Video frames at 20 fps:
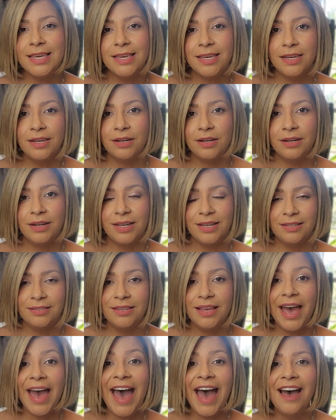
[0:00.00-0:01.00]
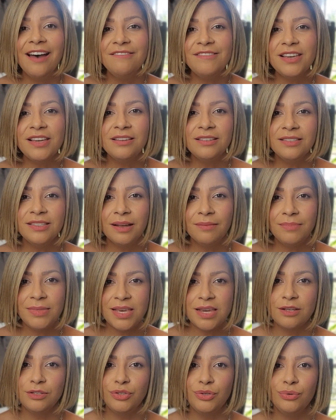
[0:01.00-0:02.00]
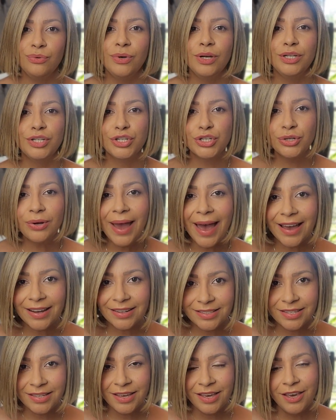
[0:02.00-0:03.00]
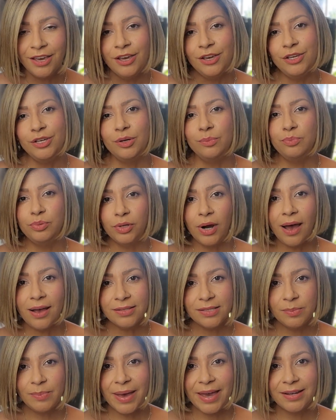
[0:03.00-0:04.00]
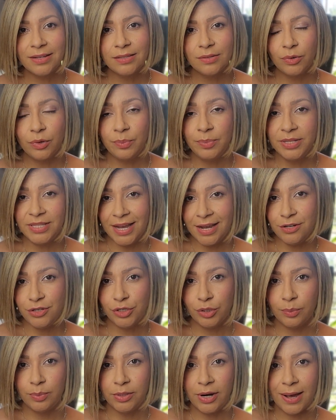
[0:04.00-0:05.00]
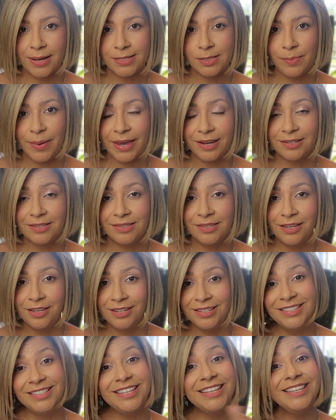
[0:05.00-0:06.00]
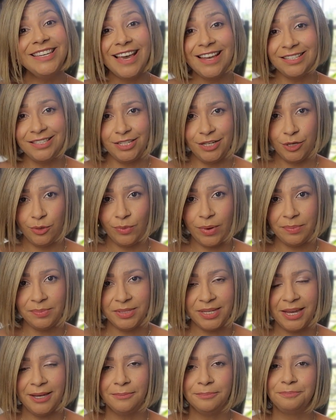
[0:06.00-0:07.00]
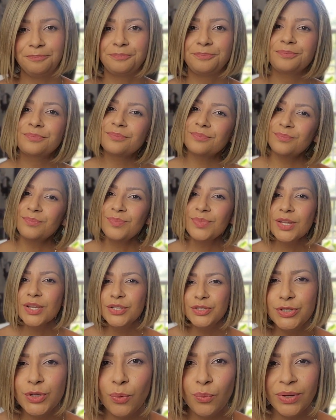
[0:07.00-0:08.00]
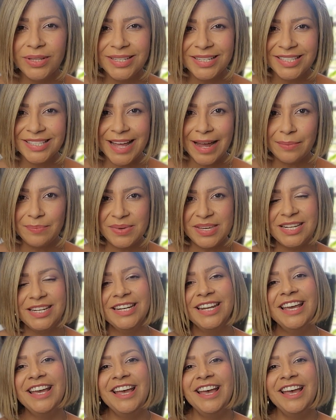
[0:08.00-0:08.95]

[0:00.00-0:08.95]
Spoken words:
here is having something to attract your prospects or potential prospects to get to your website. So what does that mean,